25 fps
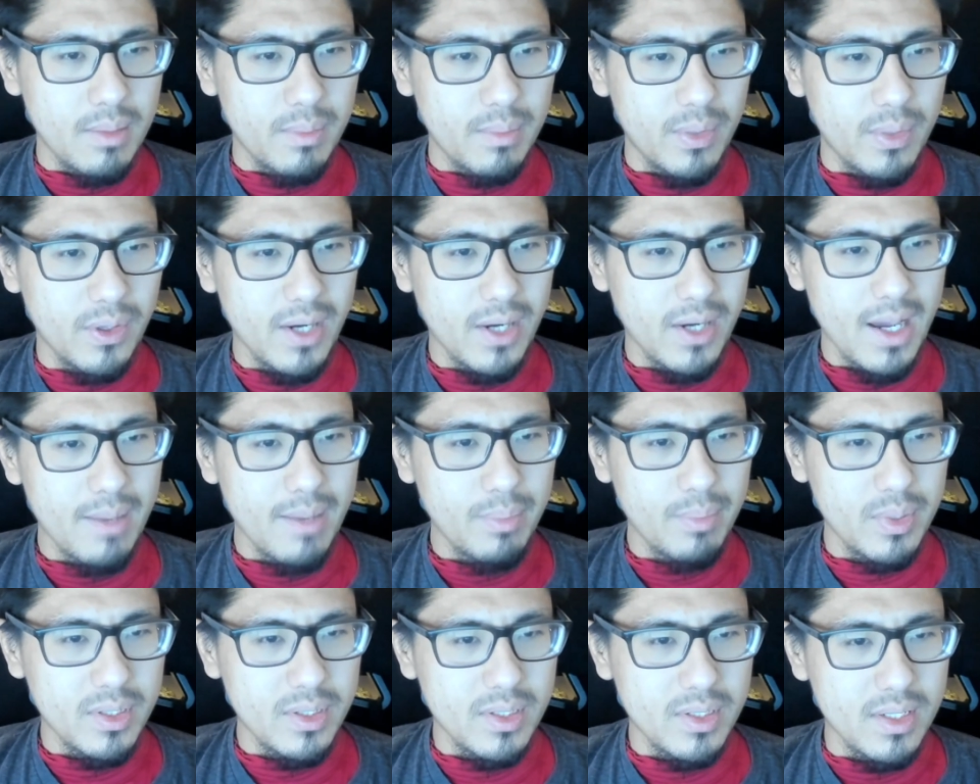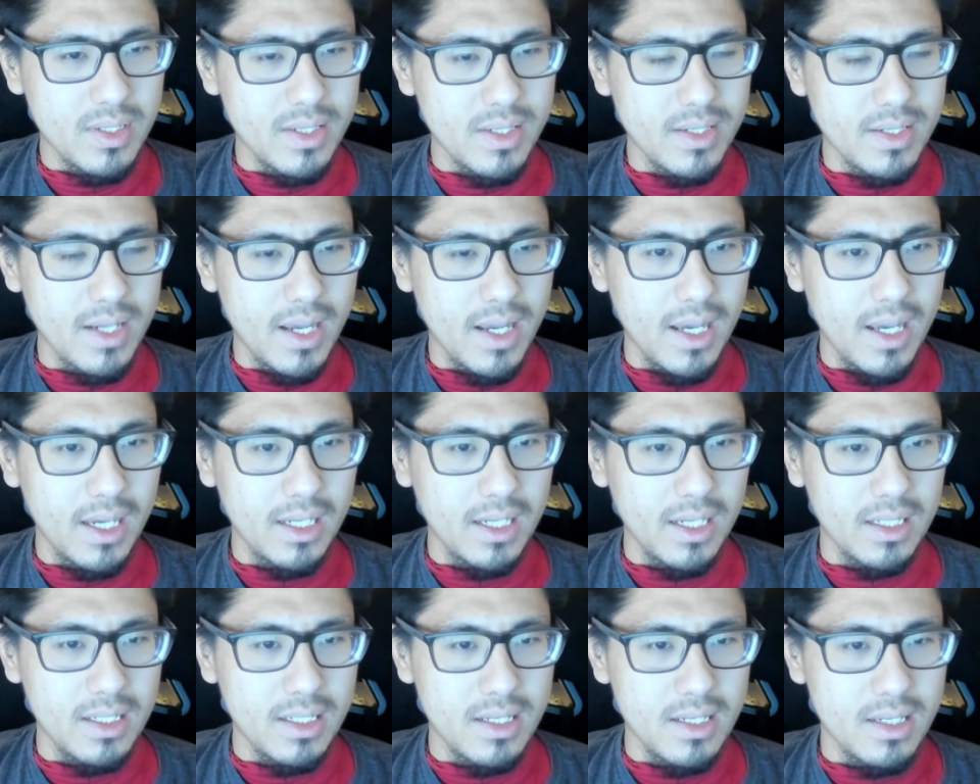Parappa's
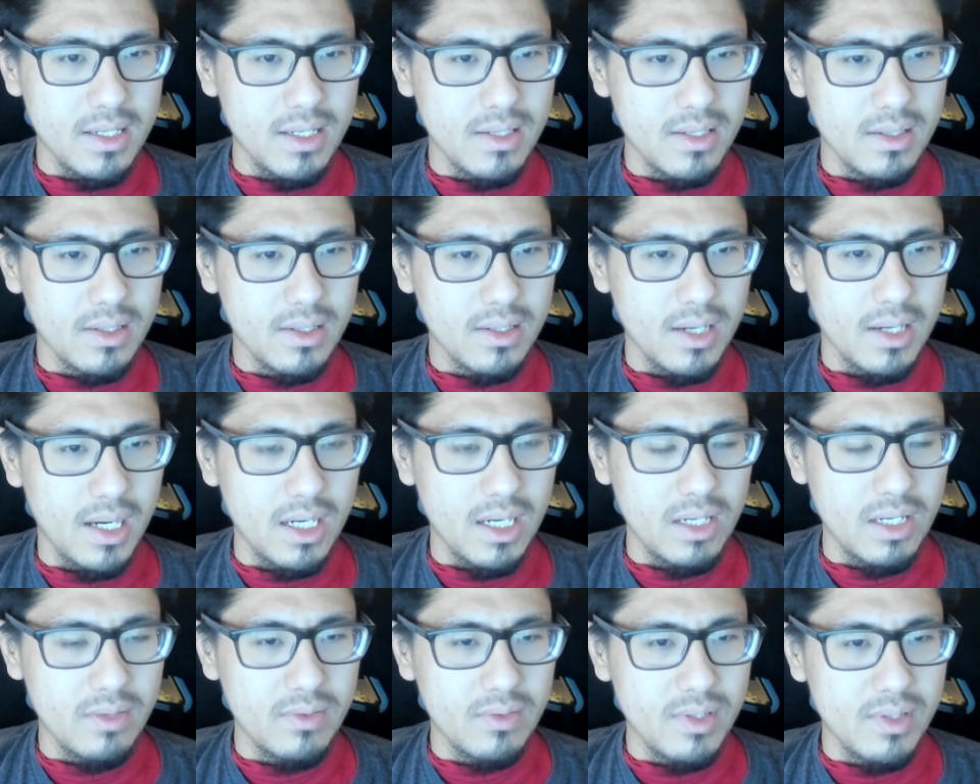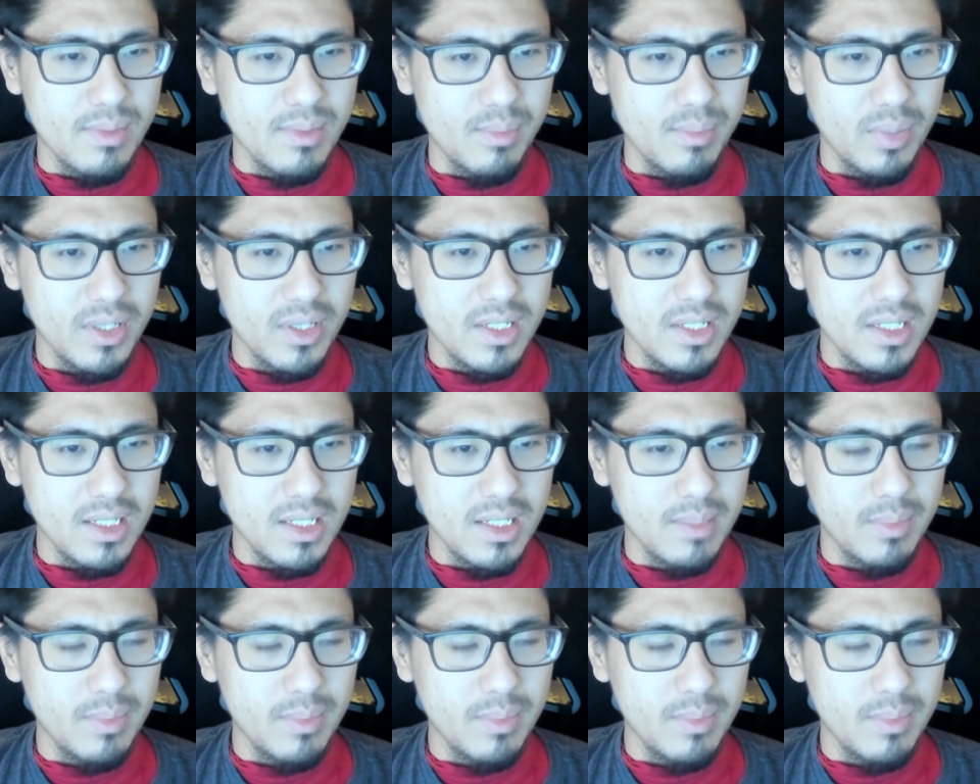design is kind of simplistic,